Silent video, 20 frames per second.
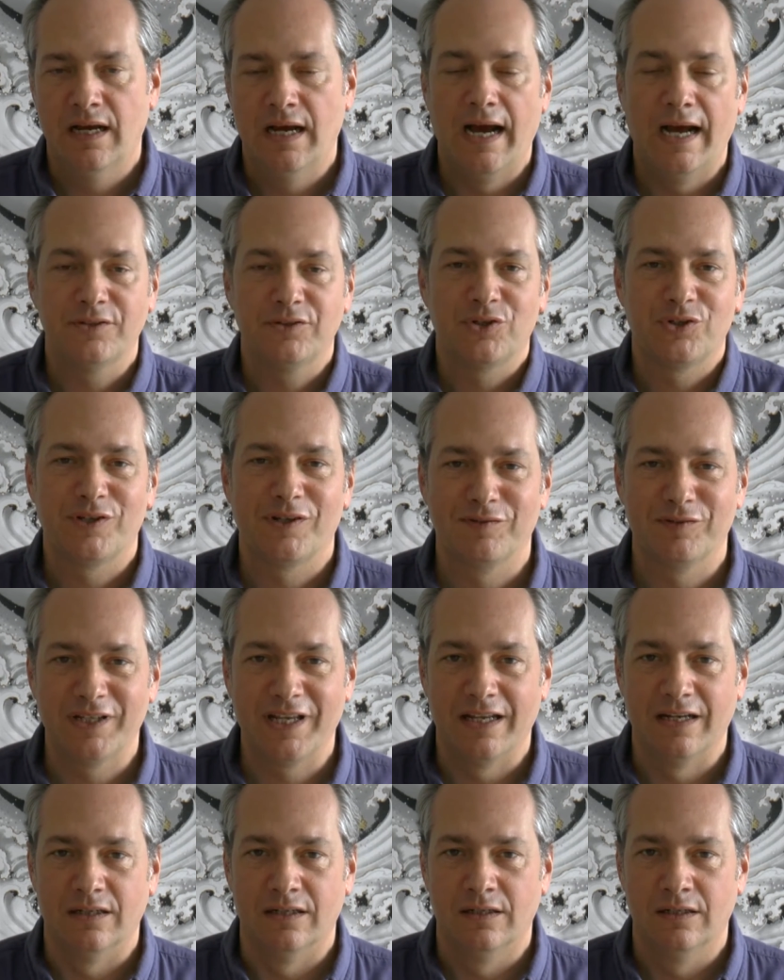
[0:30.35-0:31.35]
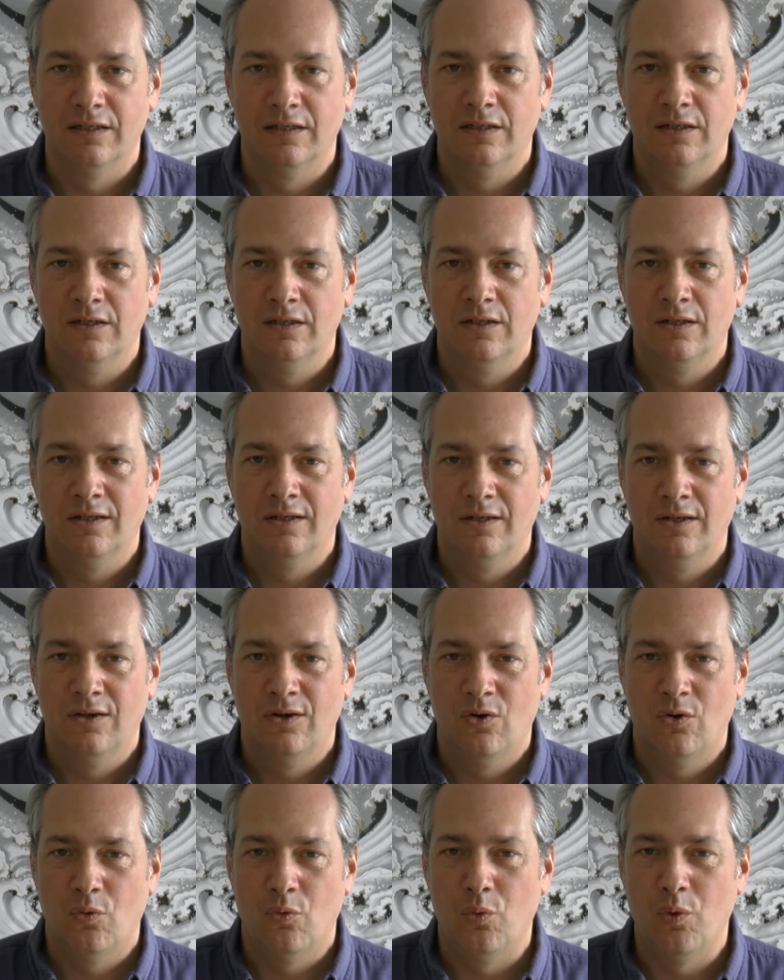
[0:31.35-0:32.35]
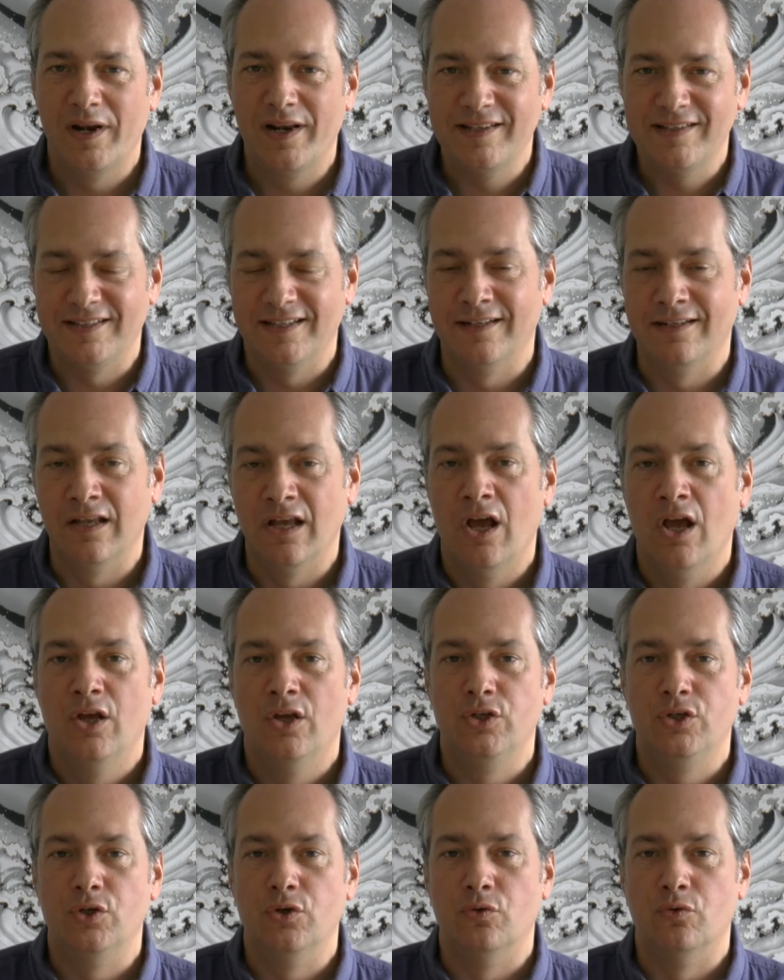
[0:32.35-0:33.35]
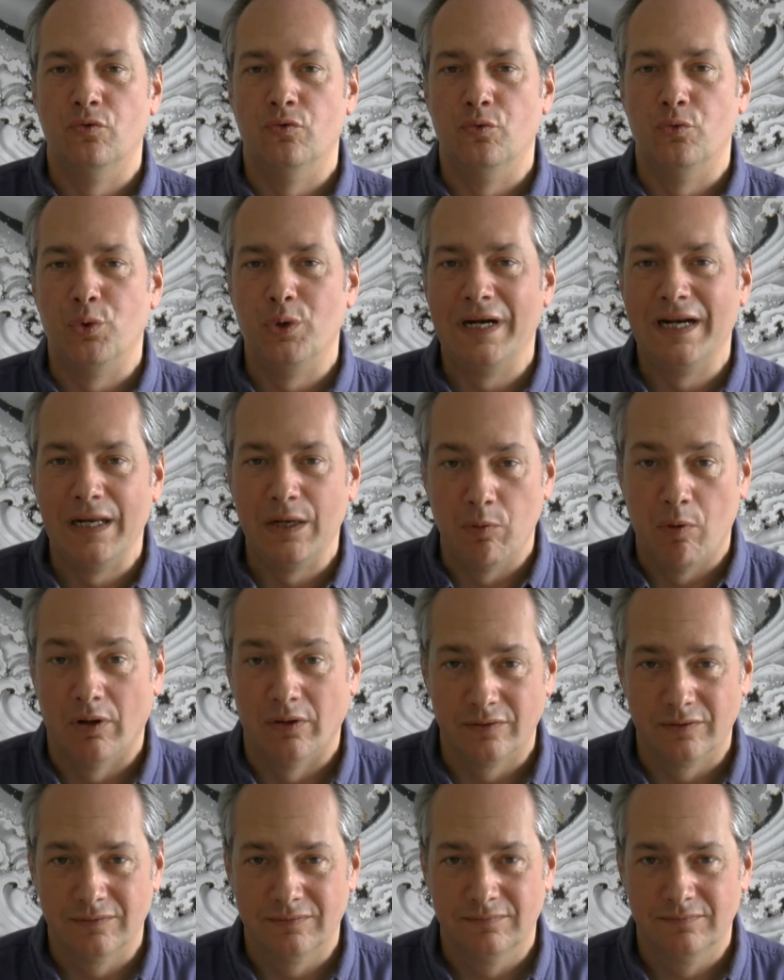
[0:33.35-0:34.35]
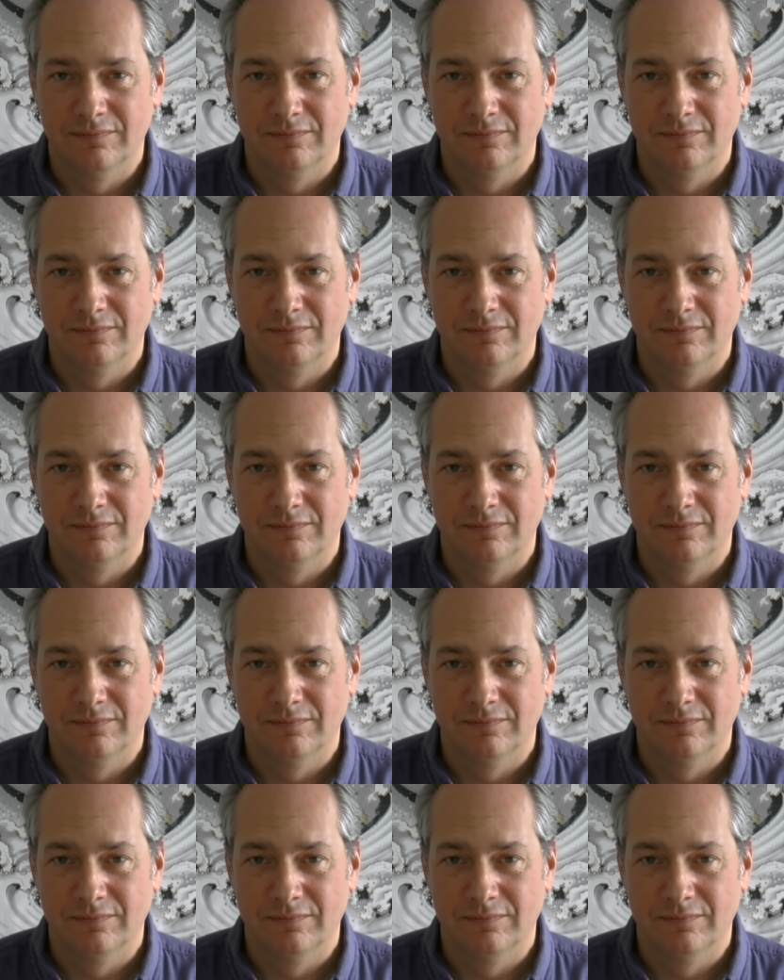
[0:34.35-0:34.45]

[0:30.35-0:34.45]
Ask yourself again, what is it you really want?